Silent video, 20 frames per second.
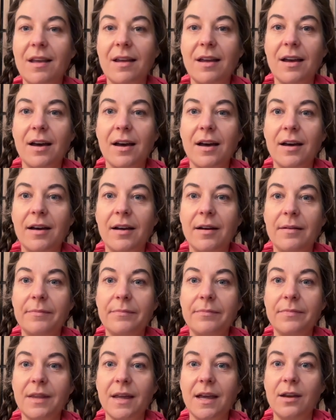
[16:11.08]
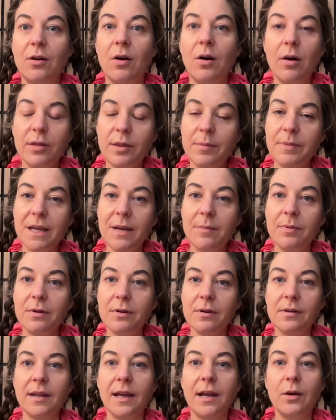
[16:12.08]
and all the people
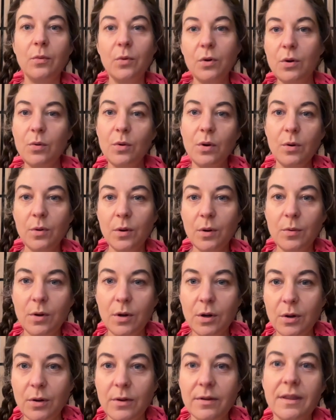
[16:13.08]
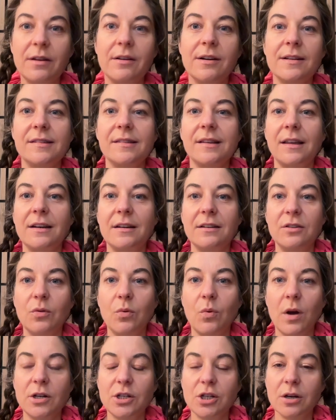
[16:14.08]
are like, woo, woo, woo, woo. They're excited to
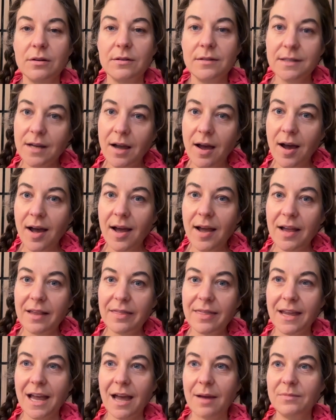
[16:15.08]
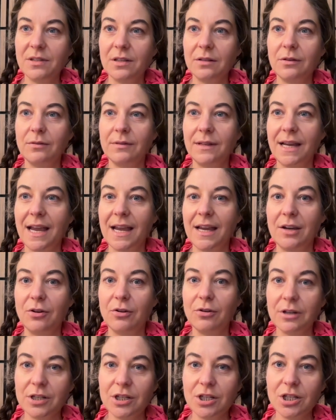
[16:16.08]
watch her die. They absolutely hate
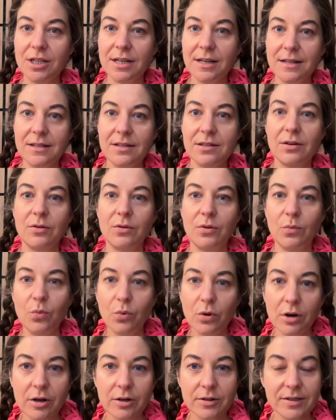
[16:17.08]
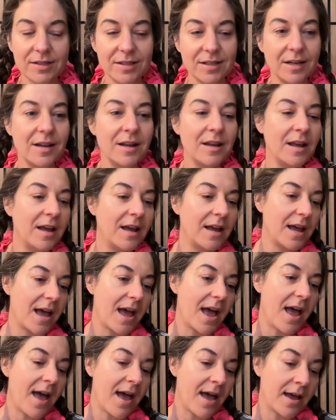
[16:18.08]
Christians. They're the worst.
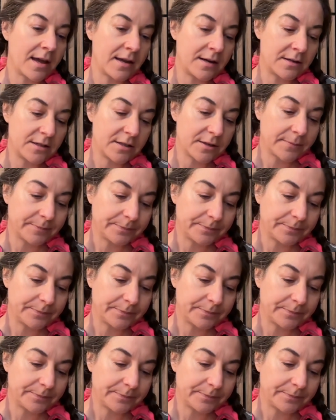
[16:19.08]
And